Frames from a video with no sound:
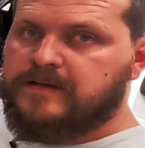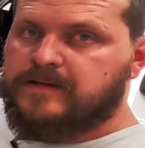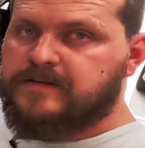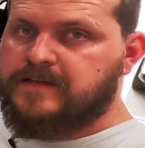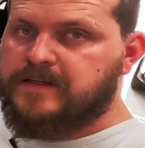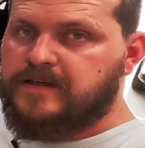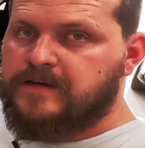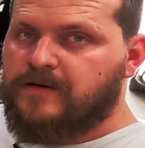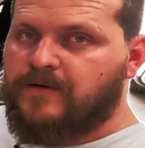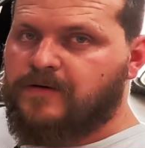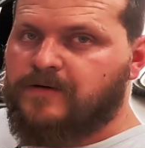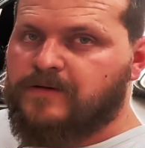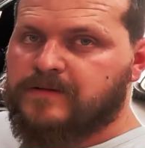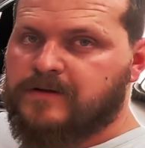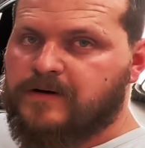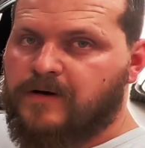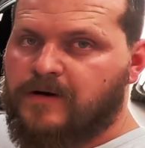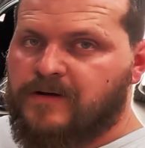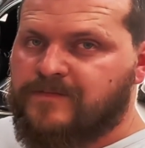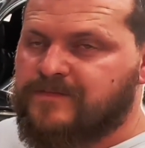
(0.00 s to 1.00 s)
the
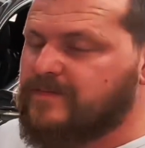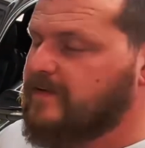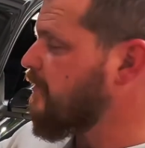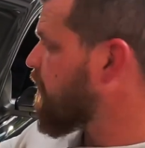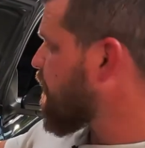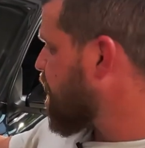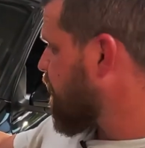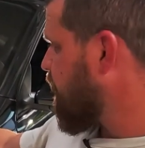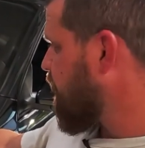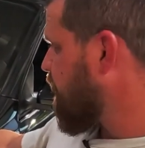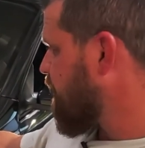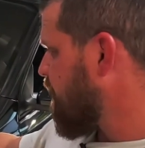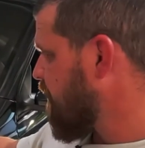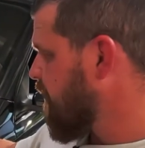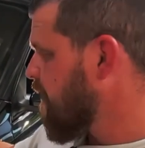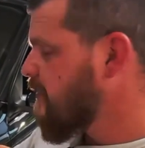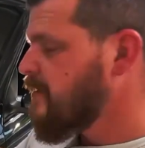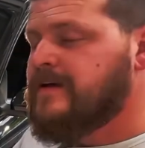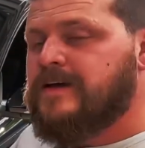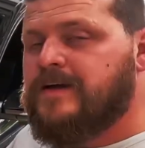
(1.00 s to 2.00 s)
old Golf R
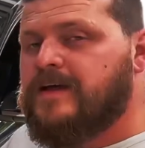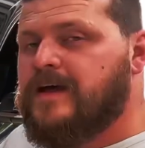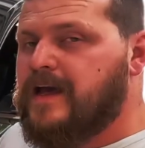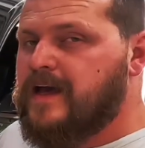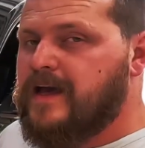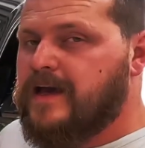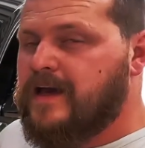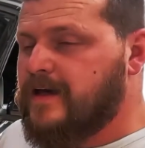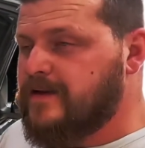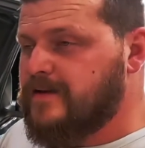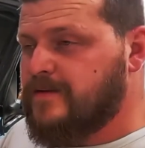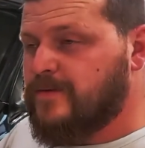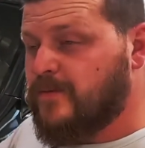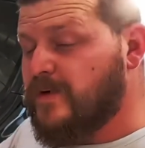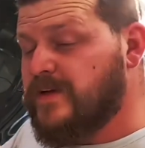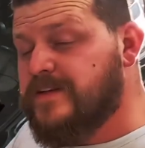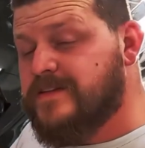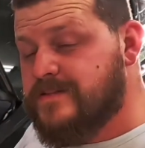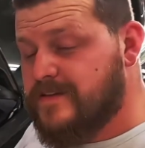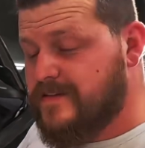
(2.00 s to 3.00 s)
here. And the
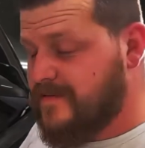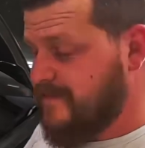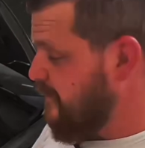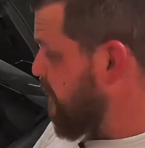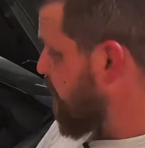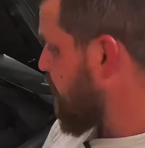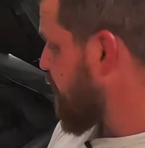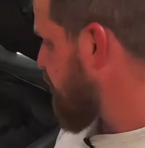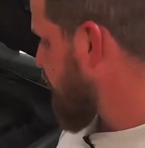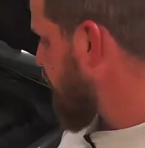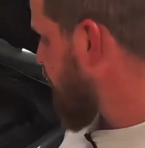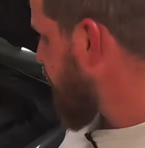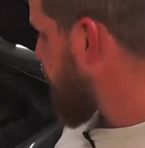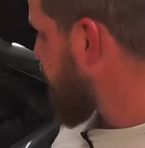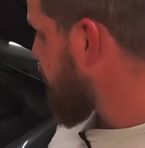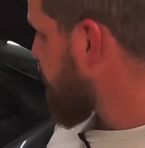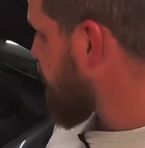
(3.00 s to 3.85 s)
reason for that